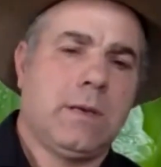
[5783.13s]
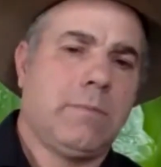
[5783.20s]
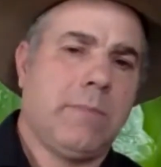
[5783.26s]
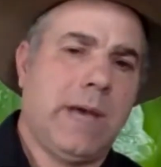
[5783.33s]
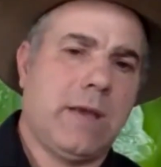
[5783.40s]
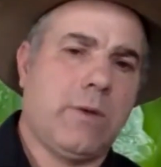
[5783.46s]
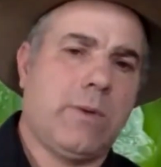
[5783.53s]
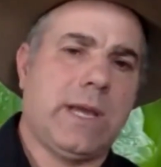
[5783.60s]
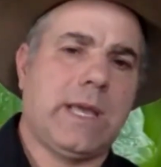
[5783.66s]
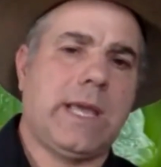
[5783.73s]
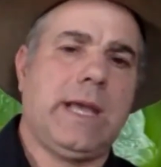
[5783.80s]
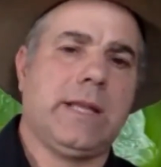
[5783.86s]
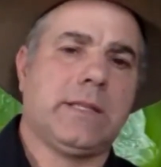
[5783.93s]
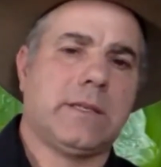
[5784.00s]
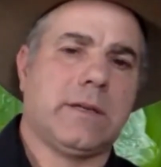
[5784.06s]
my quick
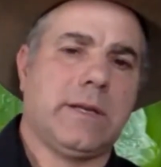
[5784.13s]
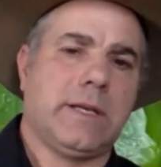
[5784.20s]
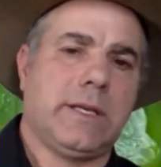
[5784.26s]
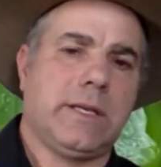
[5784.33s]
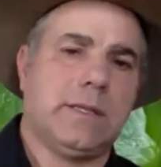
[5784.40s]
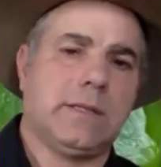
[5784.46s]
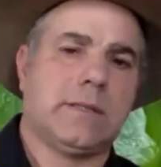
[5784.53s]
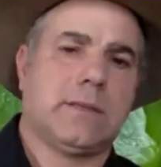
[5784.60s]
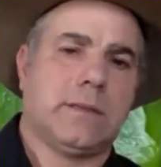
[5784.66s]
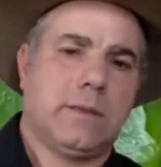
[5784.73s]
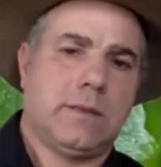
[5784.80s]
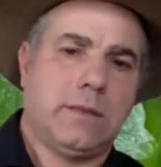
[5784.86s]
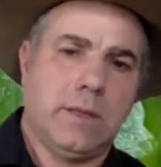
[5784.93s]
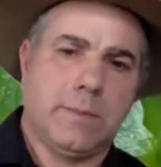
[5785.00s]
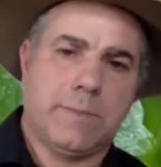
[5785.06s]
answer is
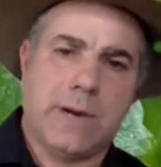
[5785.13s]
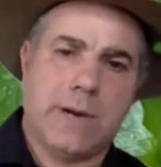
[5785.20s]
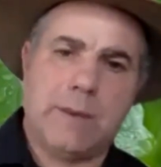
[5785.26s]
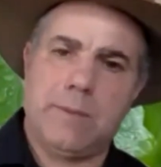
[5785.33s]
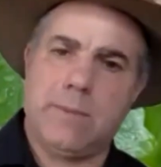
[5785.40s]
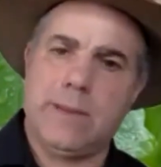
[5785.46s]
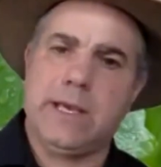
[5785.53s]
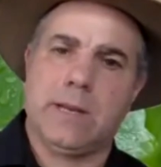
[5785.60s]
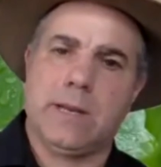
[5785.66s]
you're probably